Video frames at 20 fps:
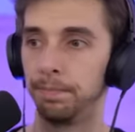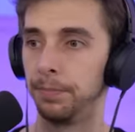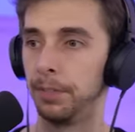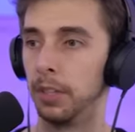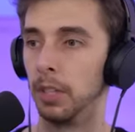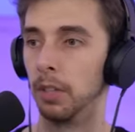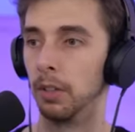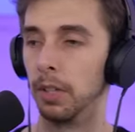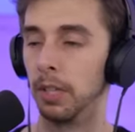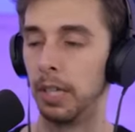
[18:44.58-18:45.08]
you
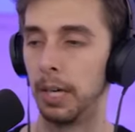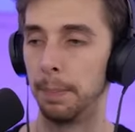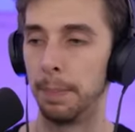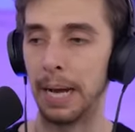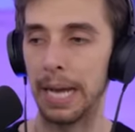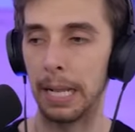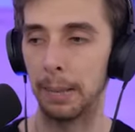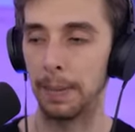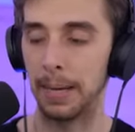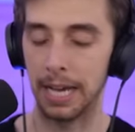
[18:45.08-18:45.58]
know, the
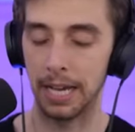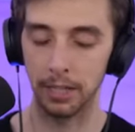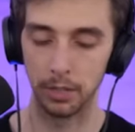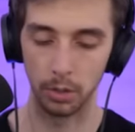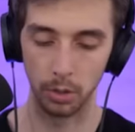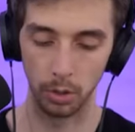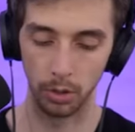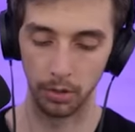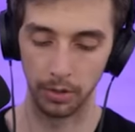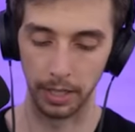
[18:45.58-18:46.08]
battle pass
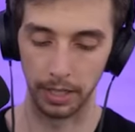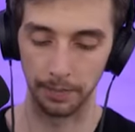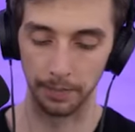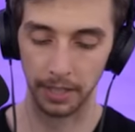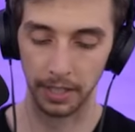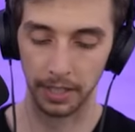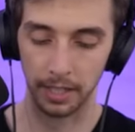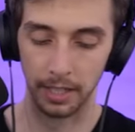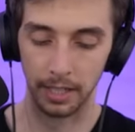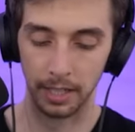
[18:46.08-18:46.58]
sort of thing.
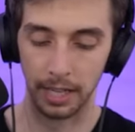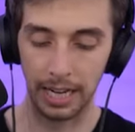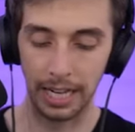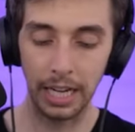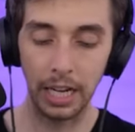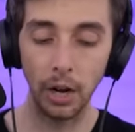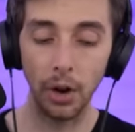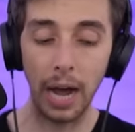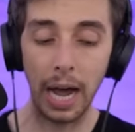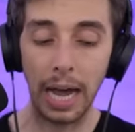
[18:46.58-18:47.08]
I
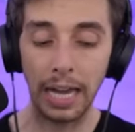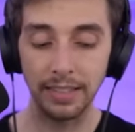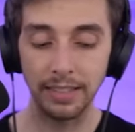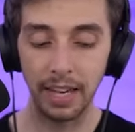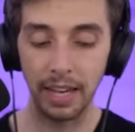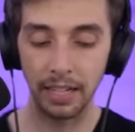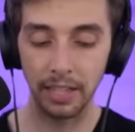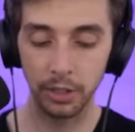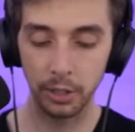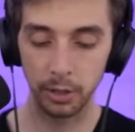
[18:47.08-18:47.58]
like how our
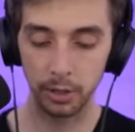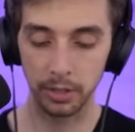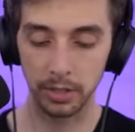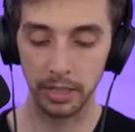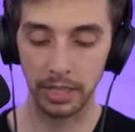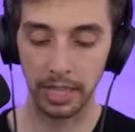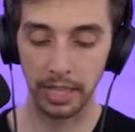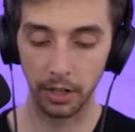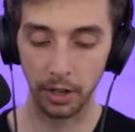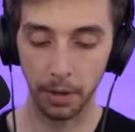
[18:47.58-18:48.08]
dinosaur's
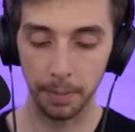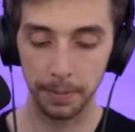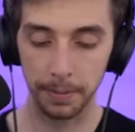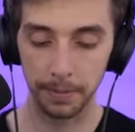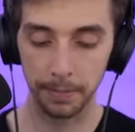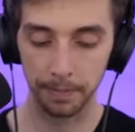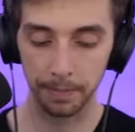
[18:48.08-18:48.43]
lit up,